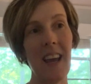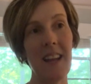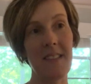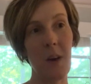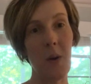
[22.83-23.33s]

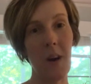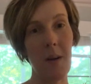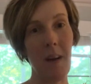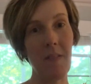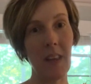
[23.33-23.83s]
And so
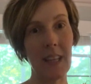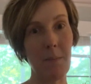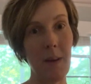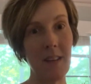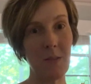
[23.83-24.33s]
I feel like
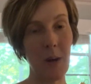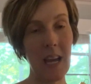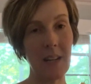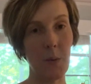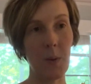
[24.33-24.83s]
the best
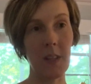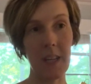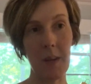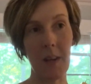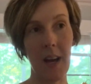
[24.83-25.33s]
way to
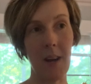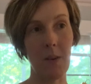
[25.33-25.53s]
really